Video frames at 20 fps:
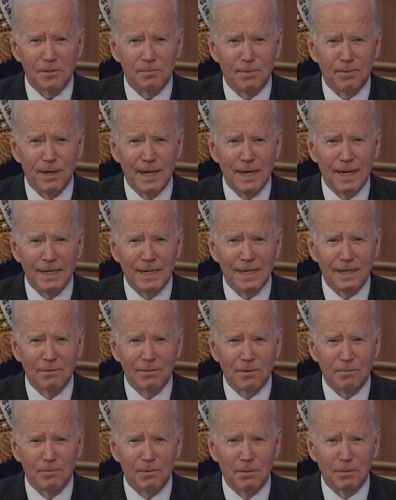the
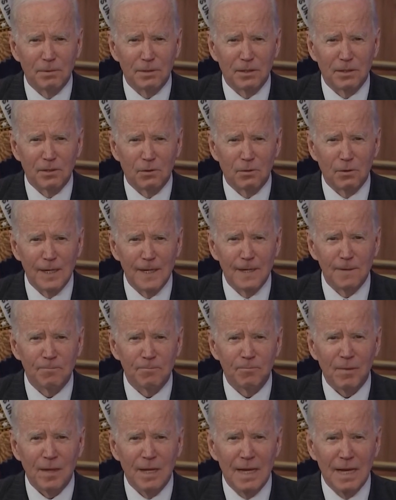Biden admin's
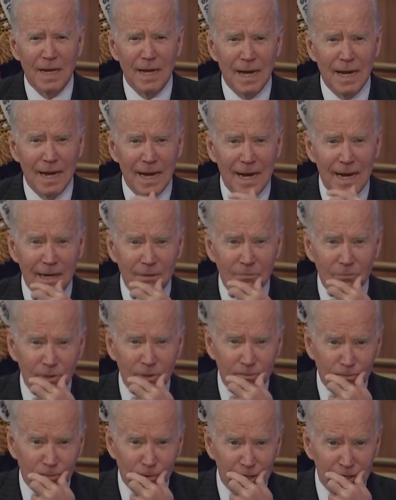war on
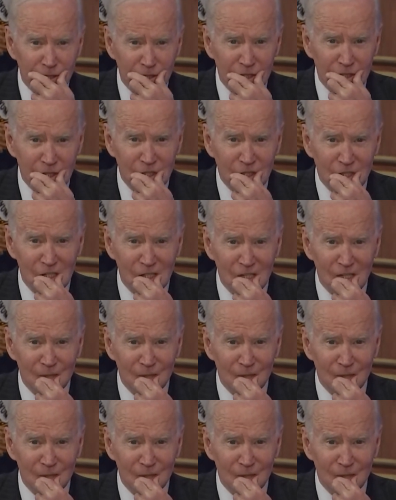gas stoves.